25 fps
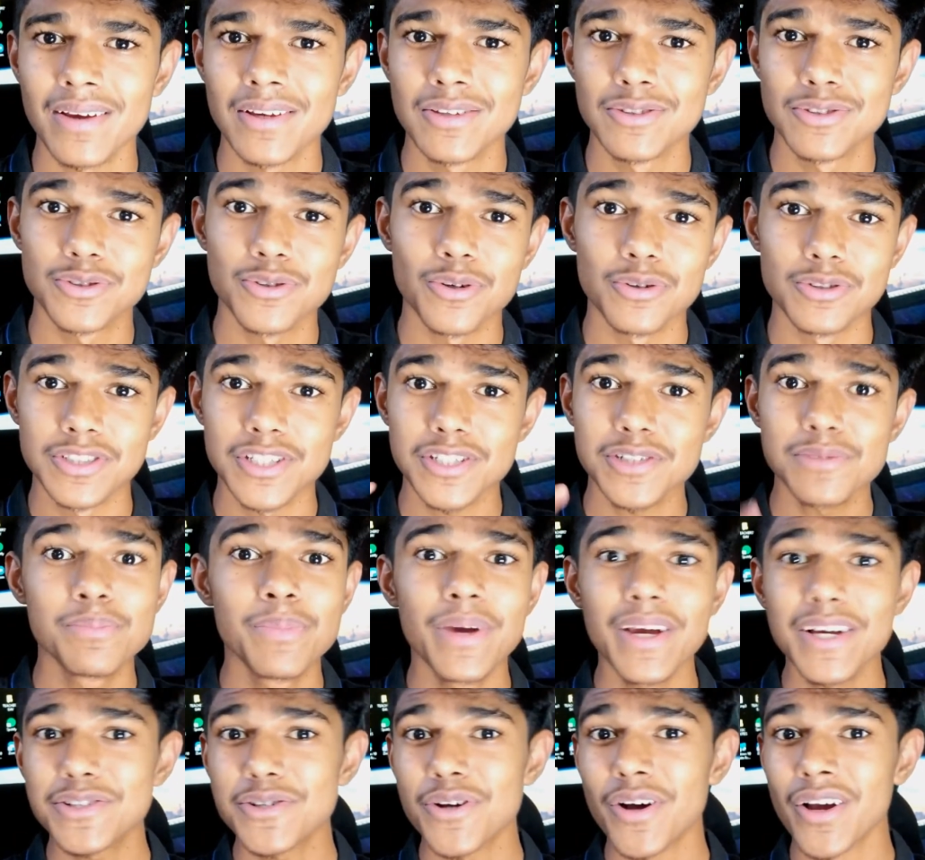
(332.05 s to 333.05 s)
So just
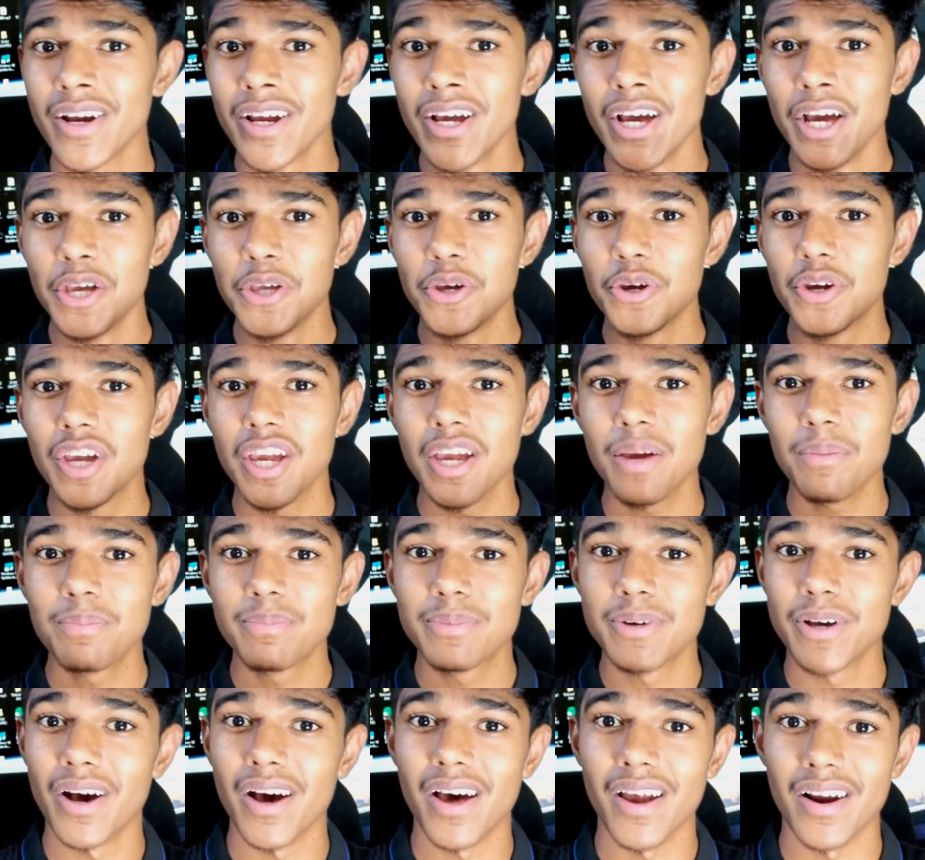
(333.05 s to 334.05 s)
make sure you keep
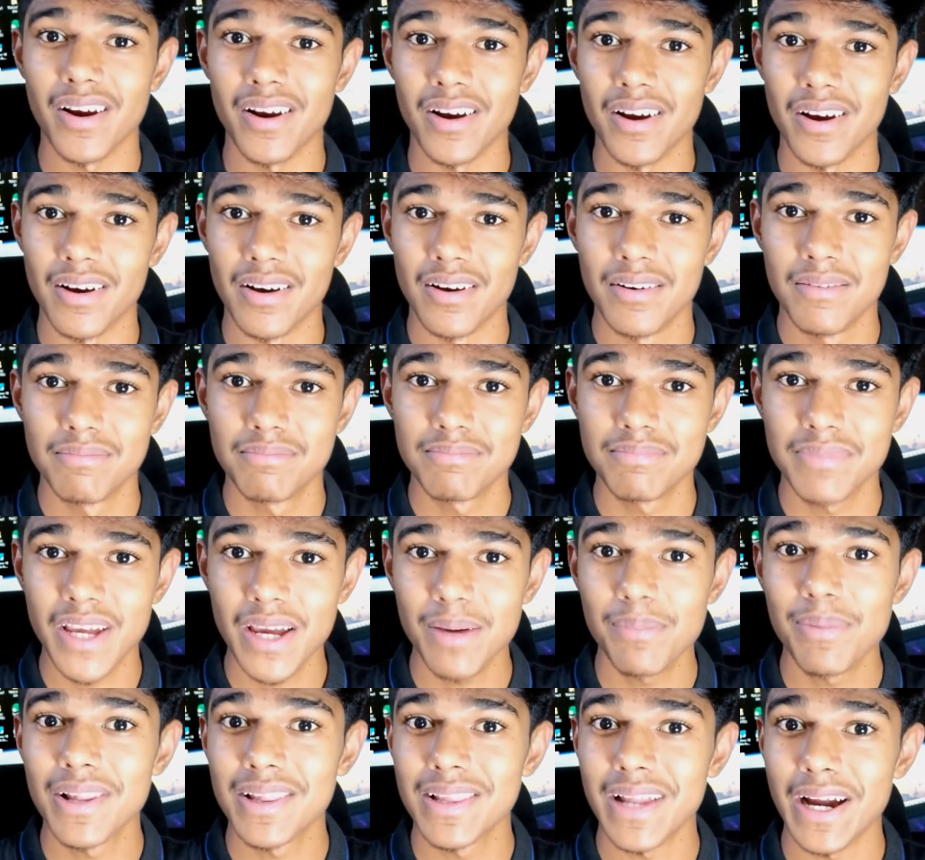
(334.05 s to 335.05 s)
your
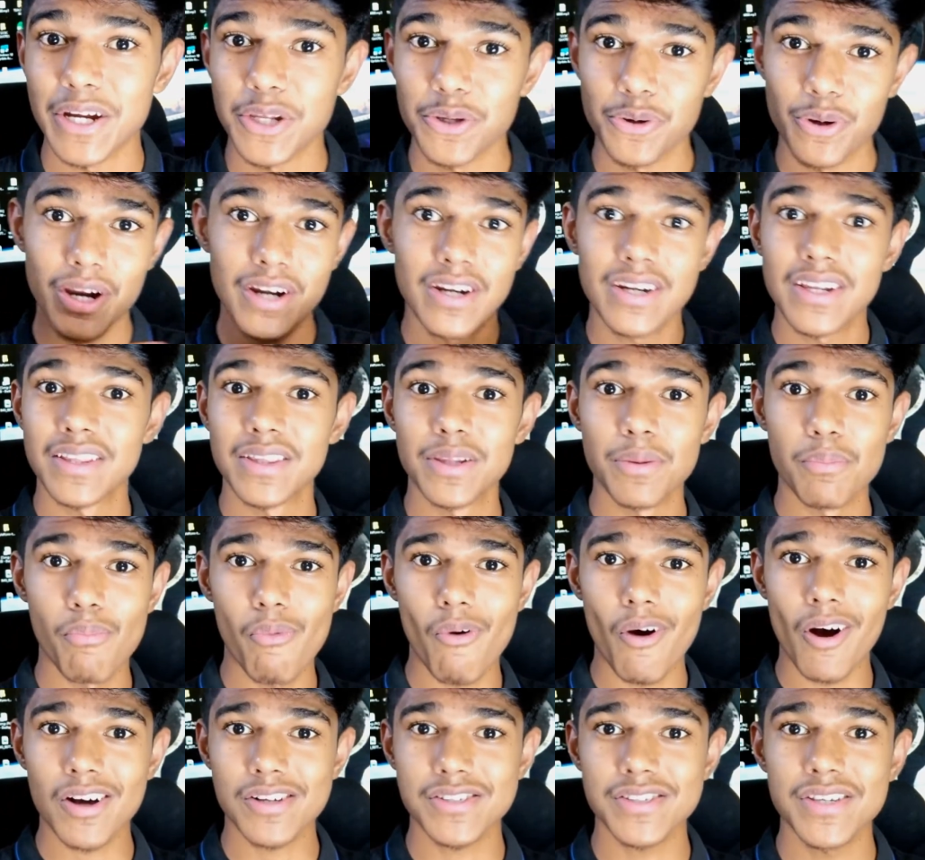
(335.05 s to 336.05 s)
cable that you get in the
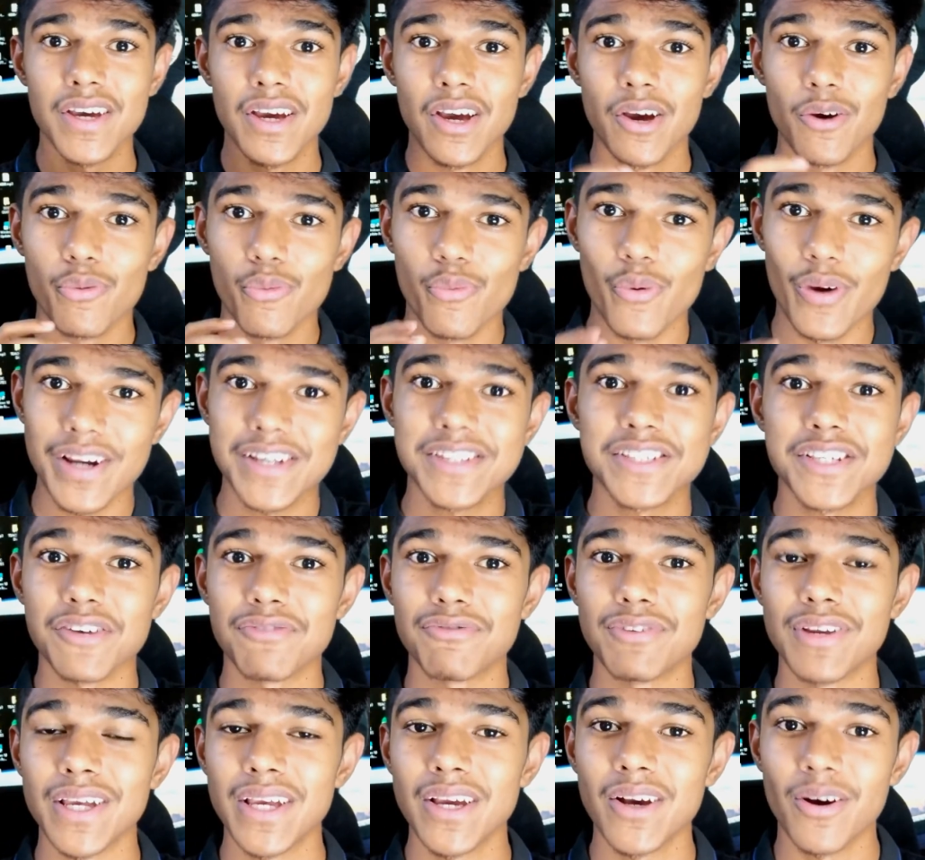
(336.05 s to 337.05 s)
box very
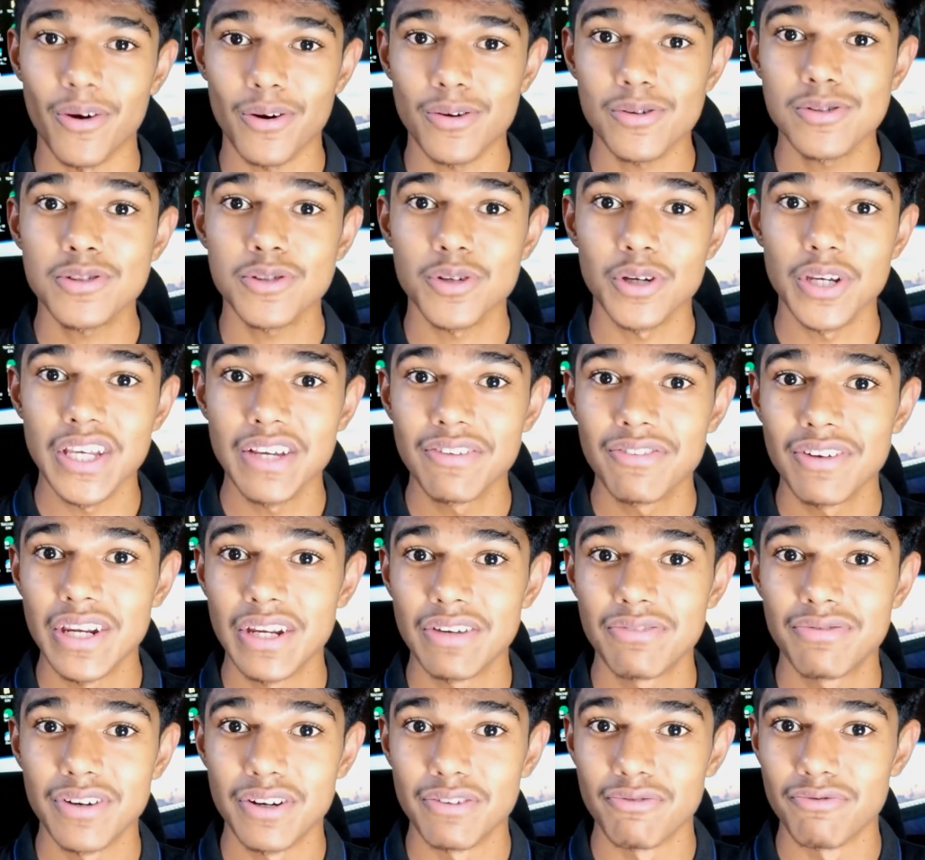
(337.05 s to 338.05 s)
safely, or also even
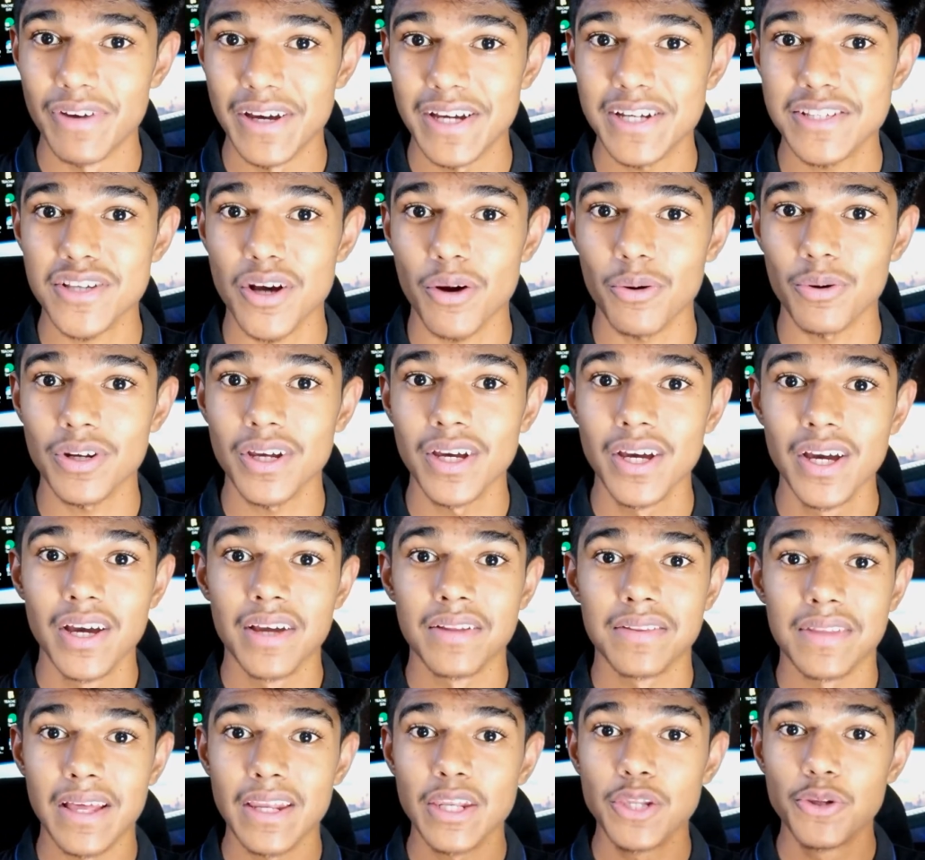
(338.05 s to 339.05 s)
if it wears out,
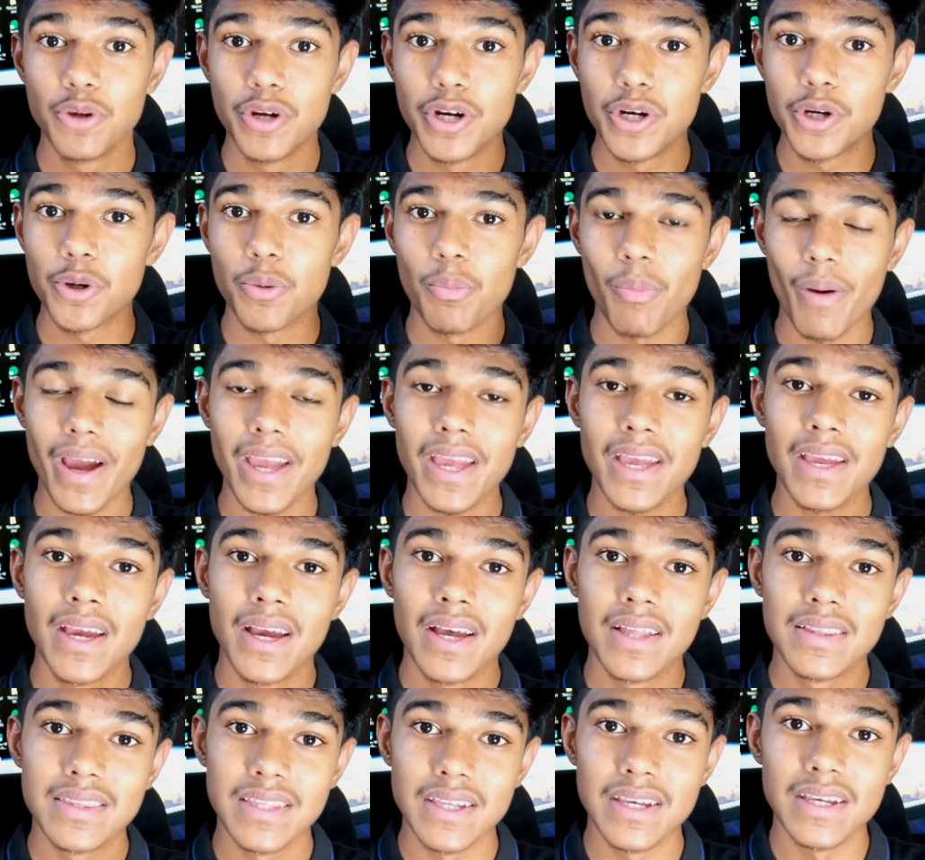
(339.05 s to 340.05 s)
then you need to buy
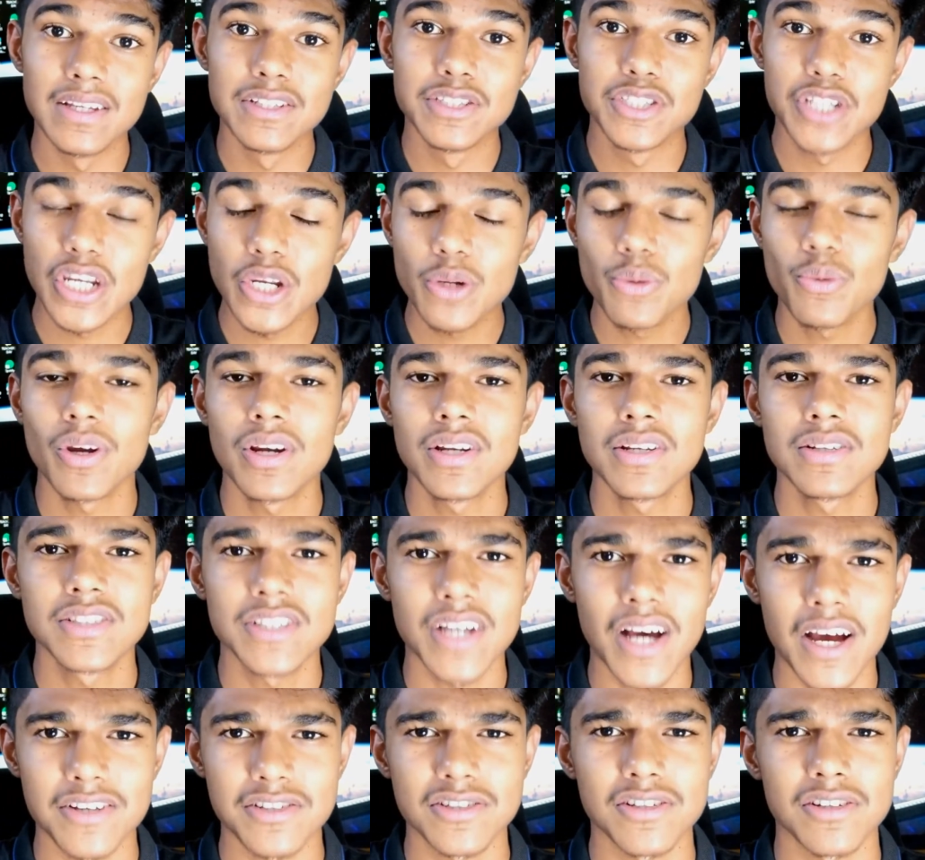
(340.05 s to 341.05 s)
the genuine
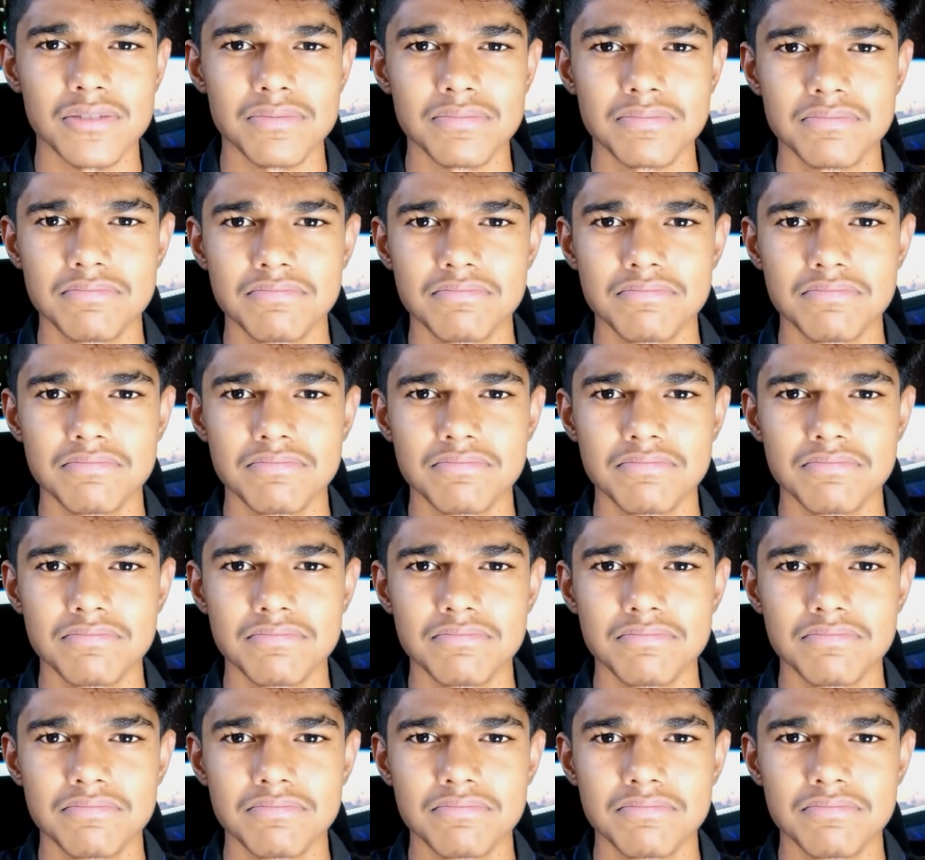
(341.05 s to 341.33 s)
charger.